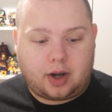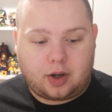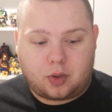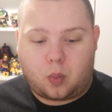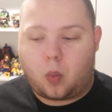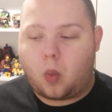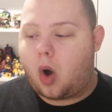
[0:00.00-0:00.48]

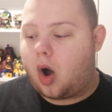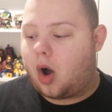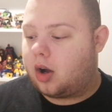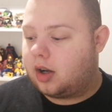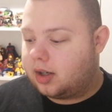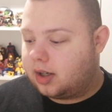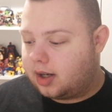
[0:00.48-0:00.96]
and
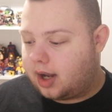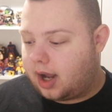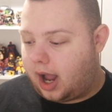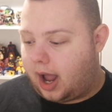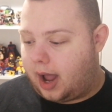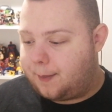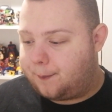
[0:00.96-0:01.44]
what
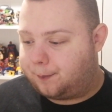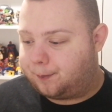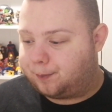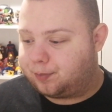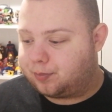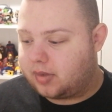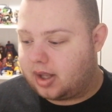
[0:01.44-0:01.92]

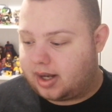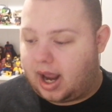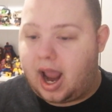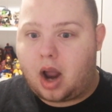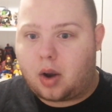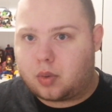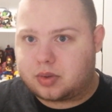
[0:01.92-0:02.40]
and
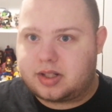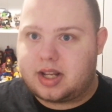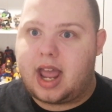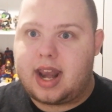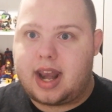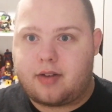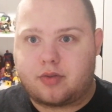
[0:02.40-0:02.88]
how
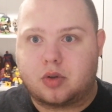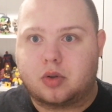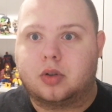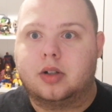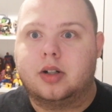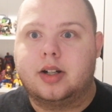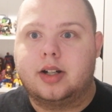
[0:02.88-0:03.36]

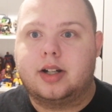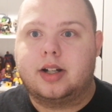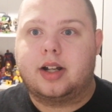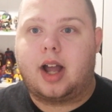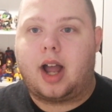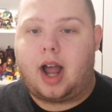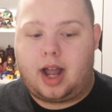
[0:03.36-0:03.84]
Daredevil
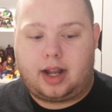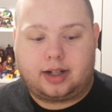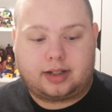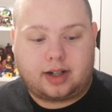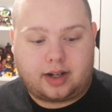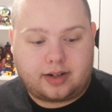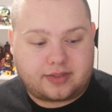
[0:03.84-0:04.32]

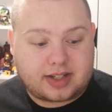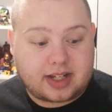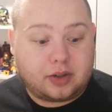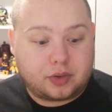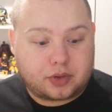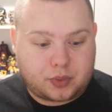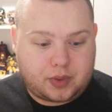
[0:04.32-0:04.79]
kind of
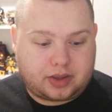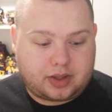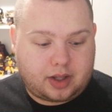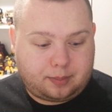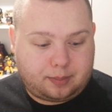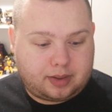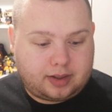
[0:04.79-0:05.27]
deals with
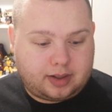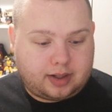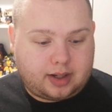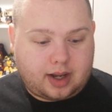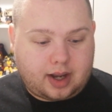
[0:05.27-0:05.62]
them.